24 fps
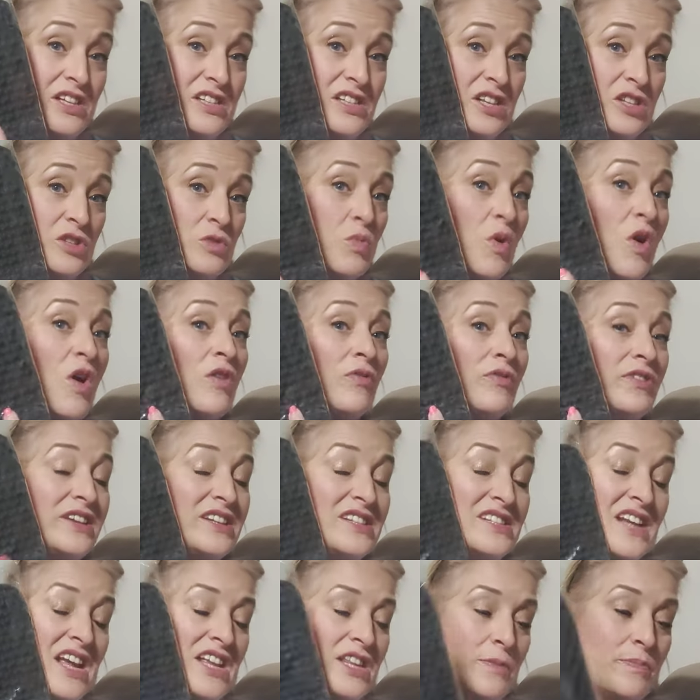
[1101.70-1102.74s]
because it's woven,
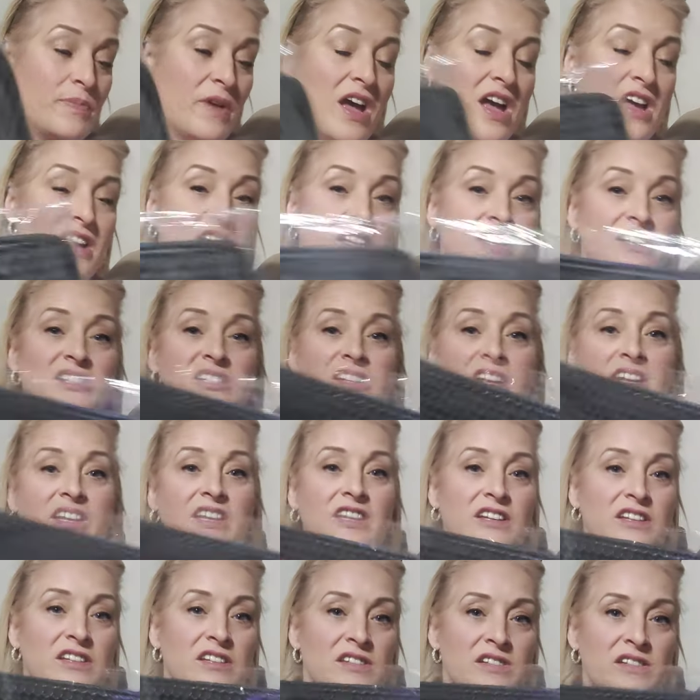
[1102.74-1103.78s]
it's got the pockets, they
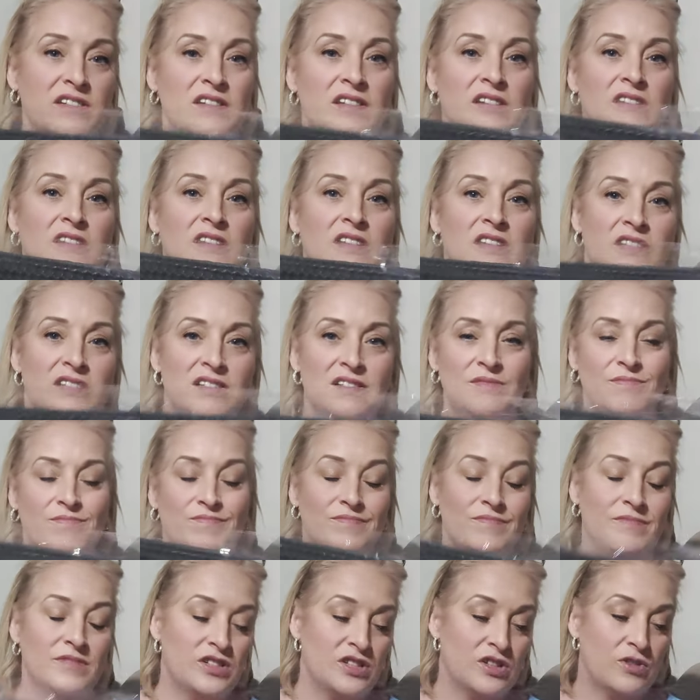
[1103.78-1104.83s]
can
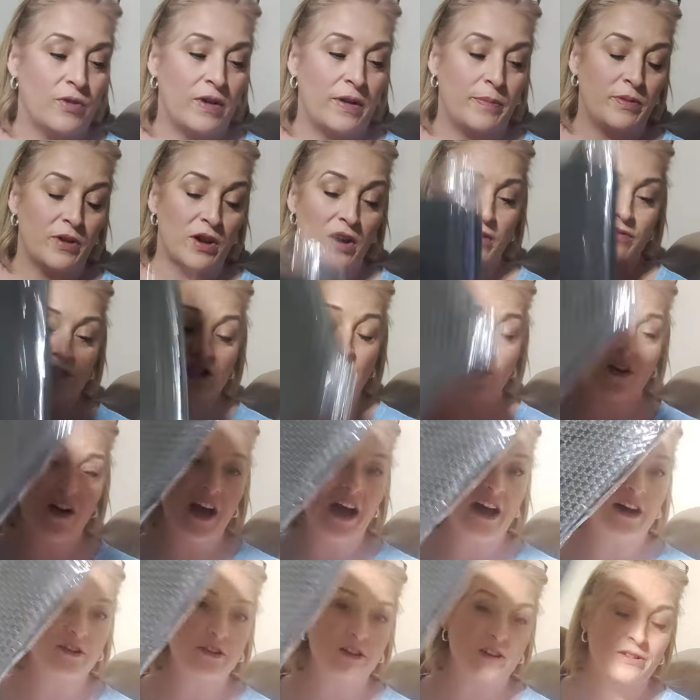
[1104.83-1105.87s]
scrape it off. So
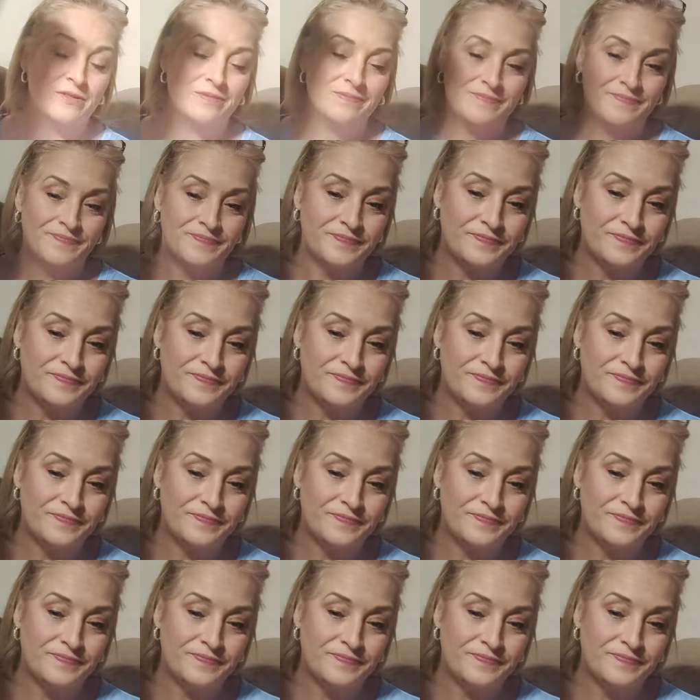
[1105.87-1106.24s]
I don't know.